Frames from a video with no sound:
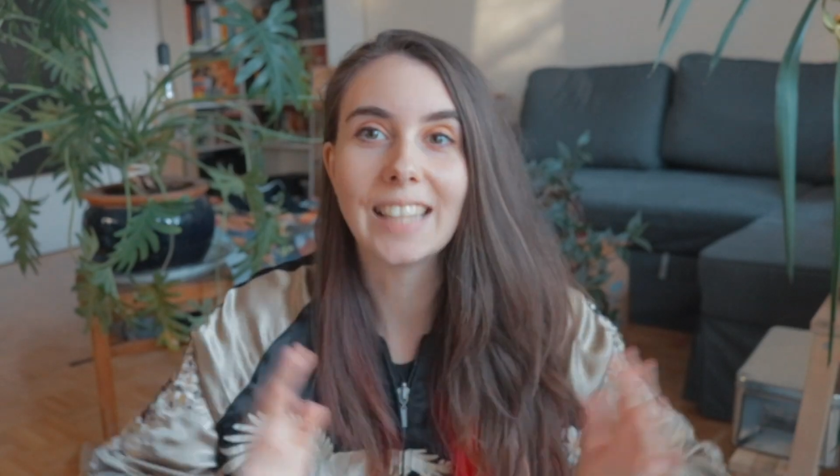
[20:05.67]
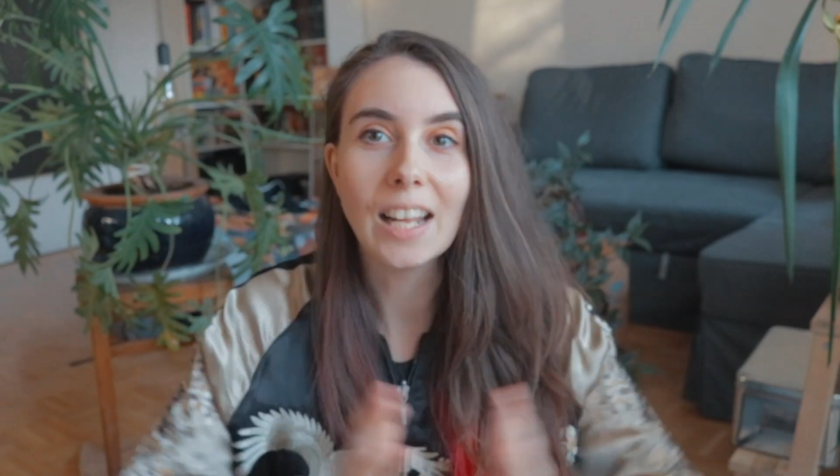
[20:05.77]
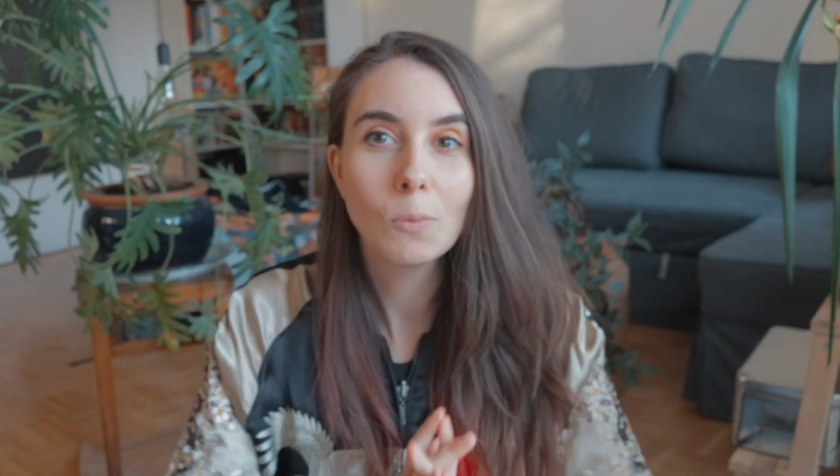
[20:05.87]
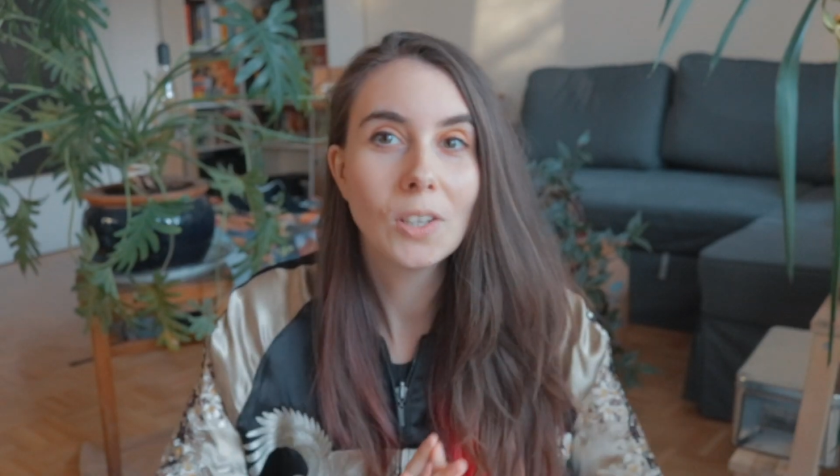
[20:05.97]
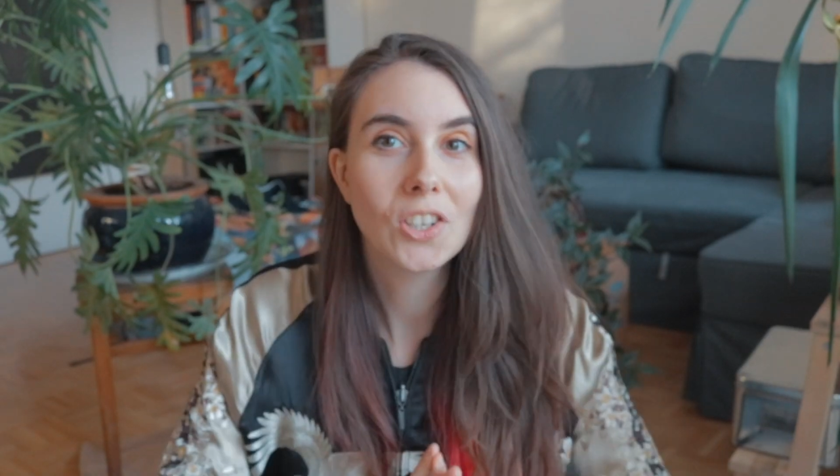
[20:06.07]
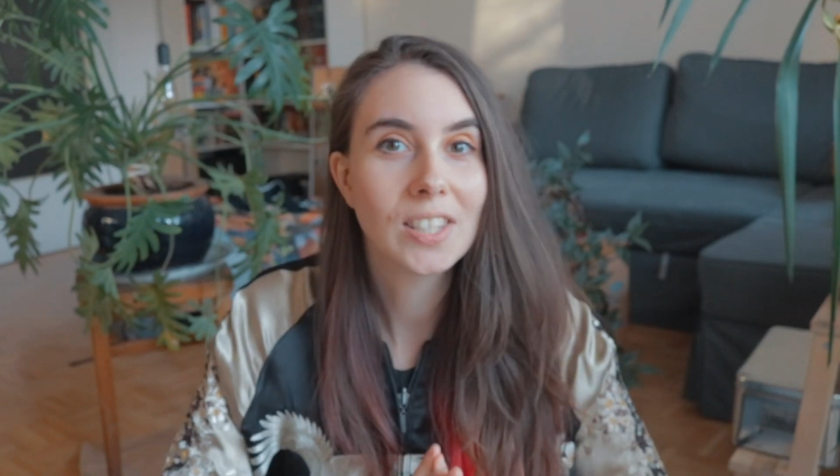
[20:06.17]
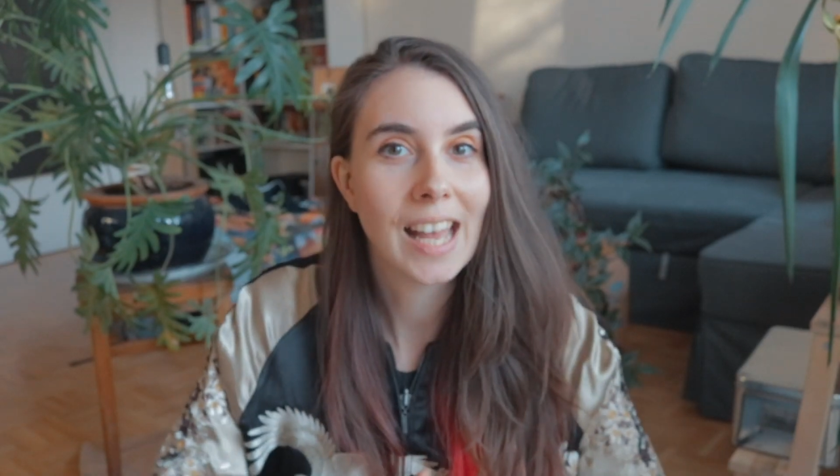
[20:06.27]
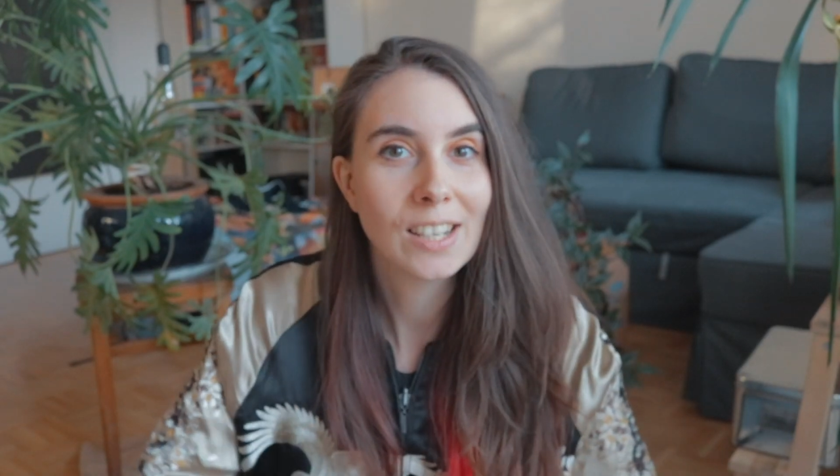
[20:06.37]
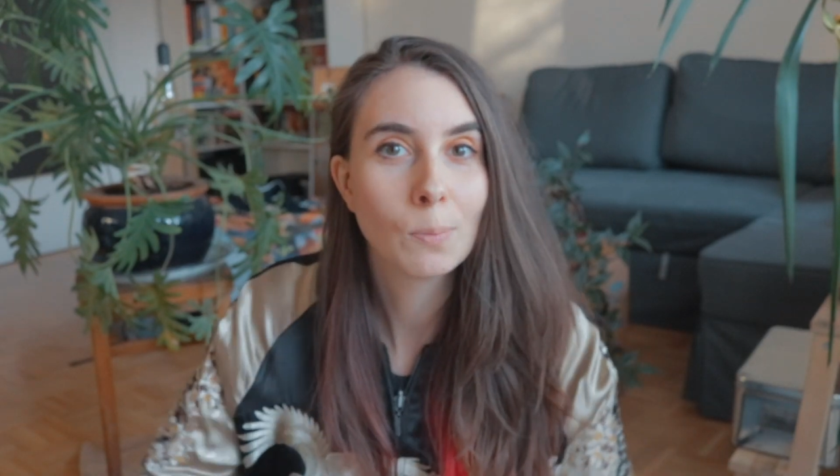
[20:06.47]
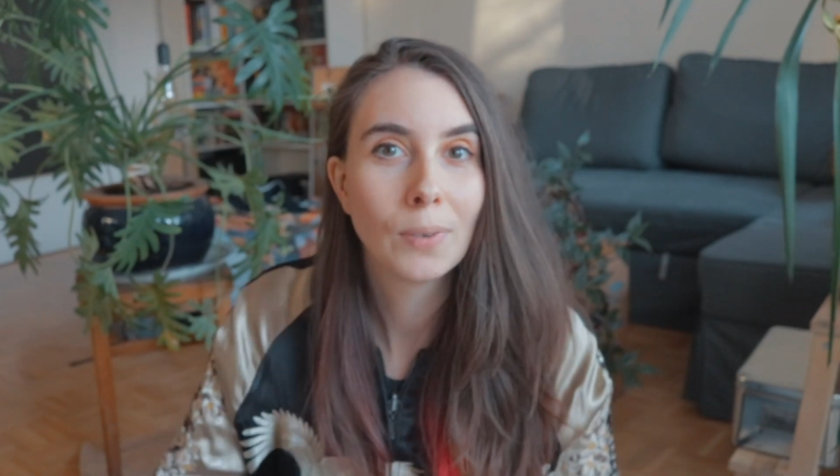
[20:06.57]
Then we just
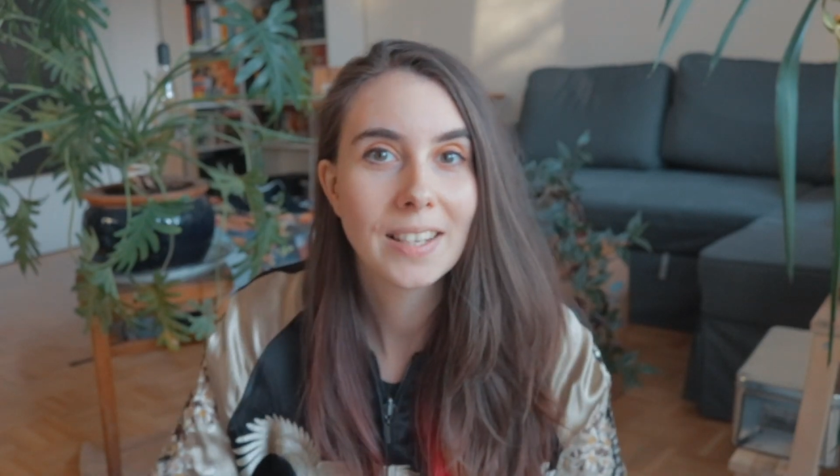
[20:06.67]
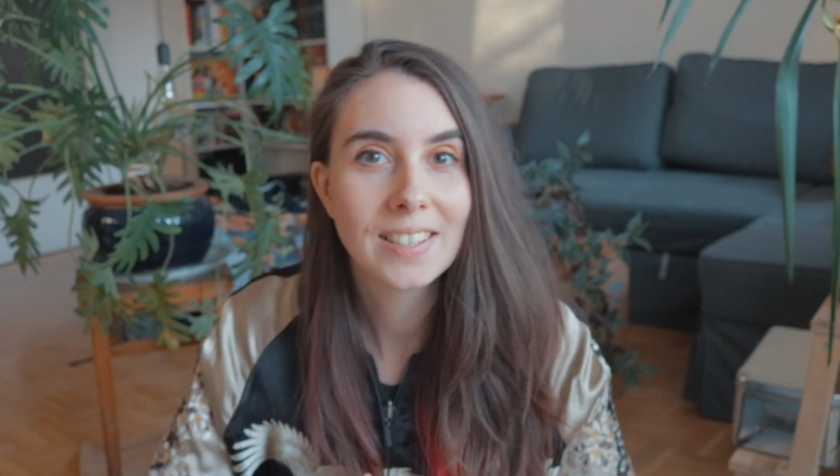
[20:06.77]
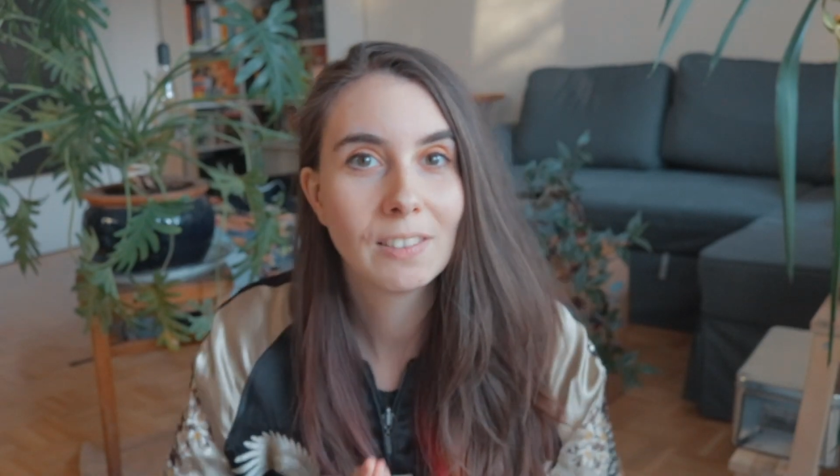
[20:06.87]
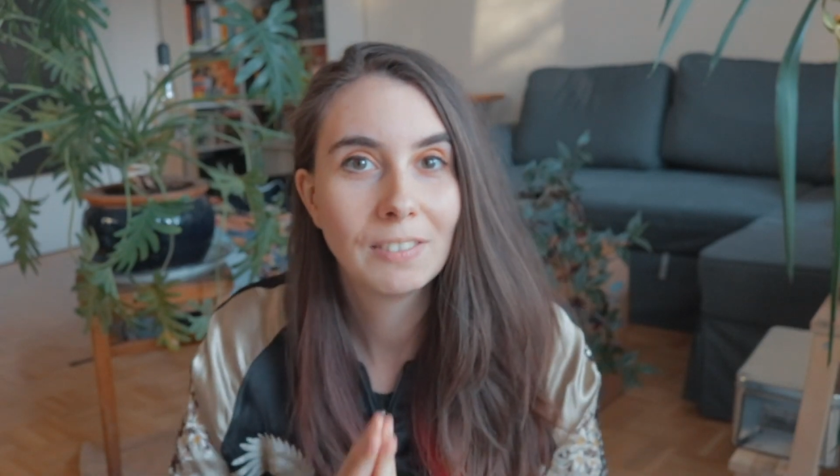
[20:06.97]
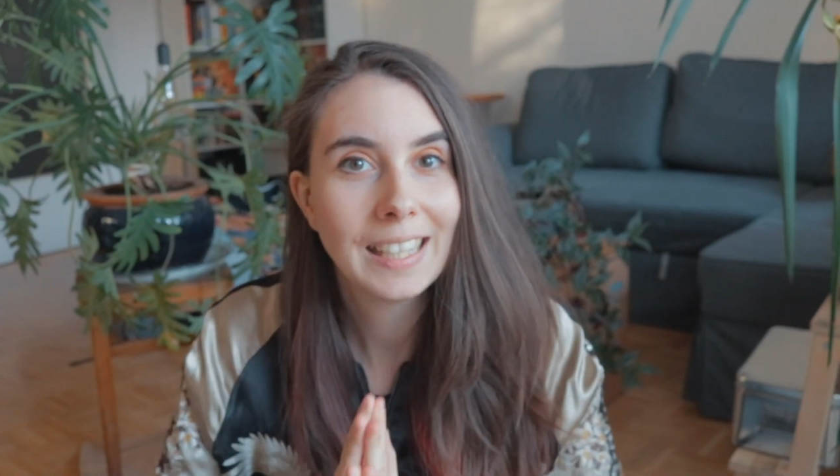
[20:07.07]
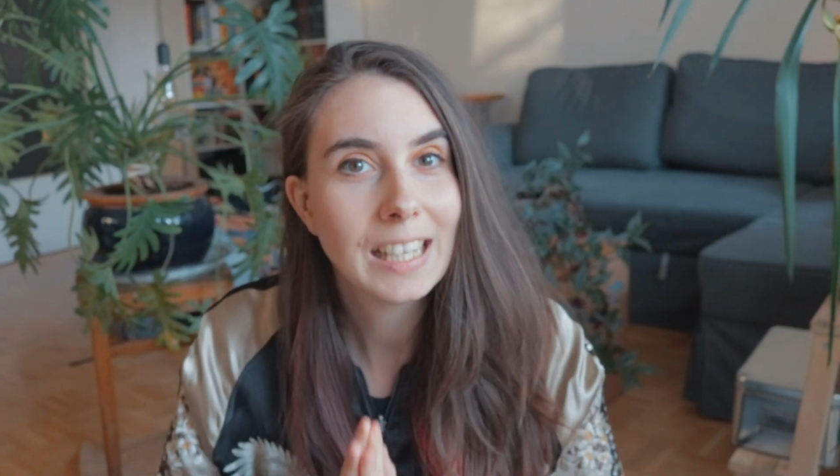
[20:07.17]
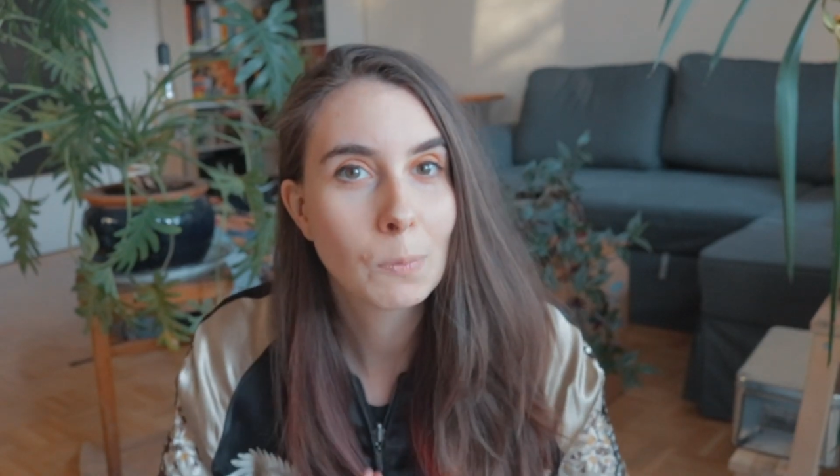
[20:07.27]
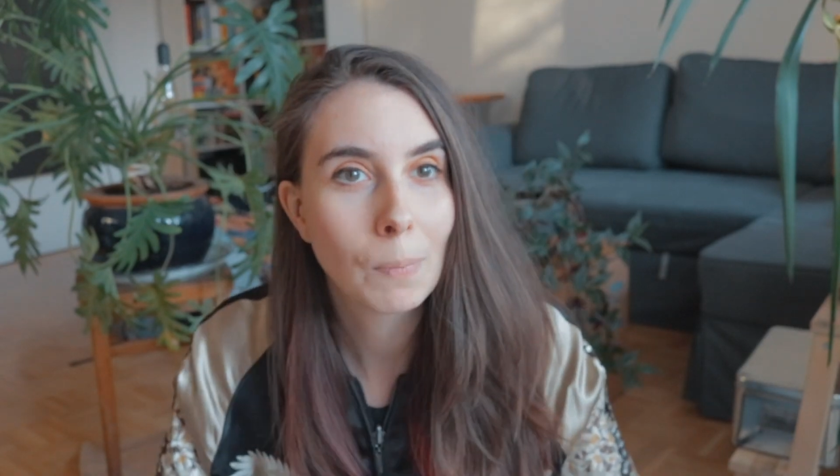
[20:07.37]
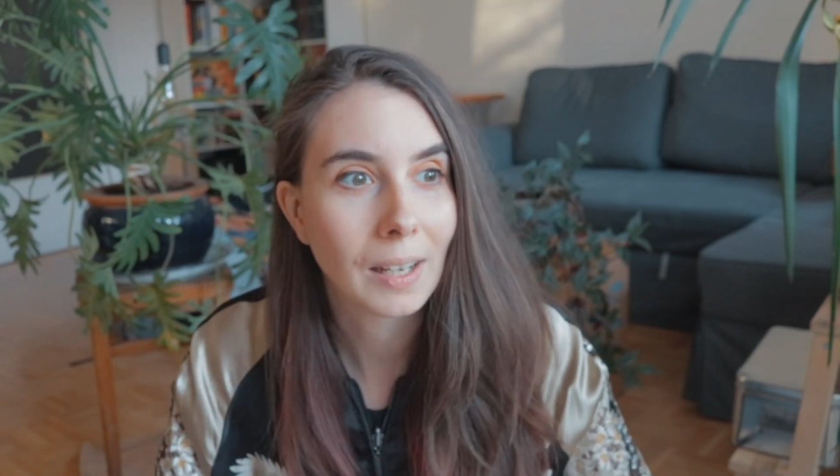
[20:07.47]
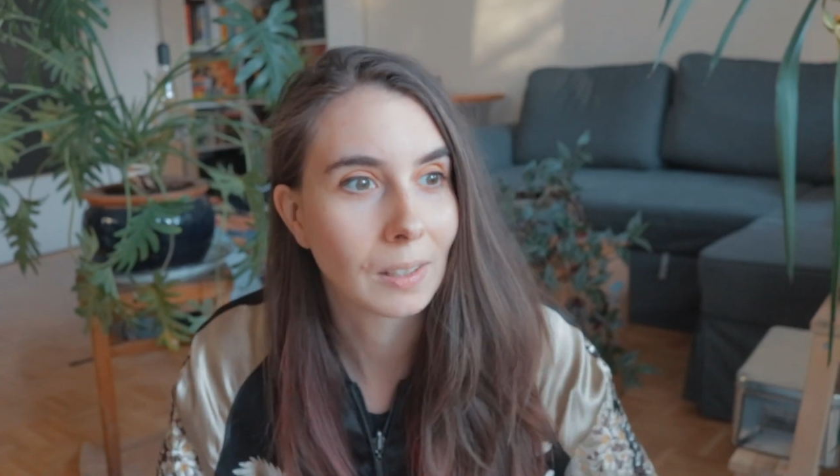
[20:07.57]
had to press the
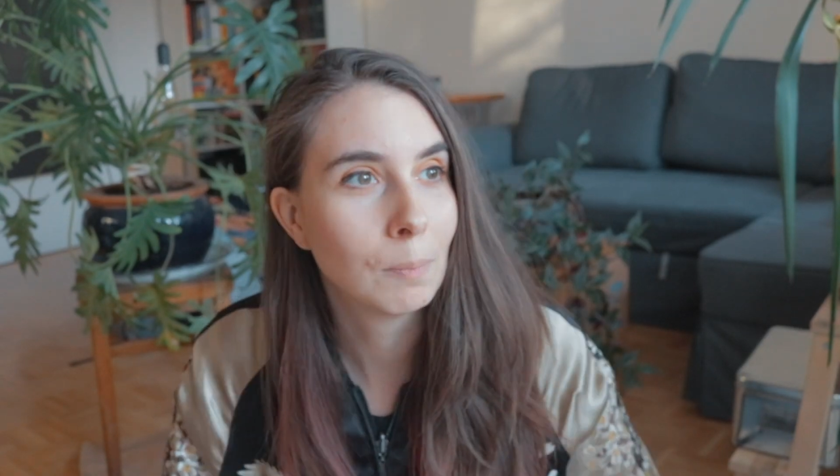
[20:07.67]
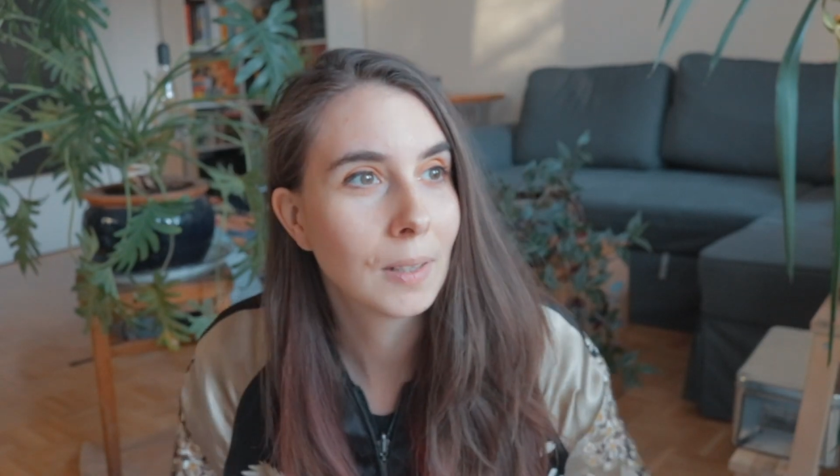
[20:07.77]
release button,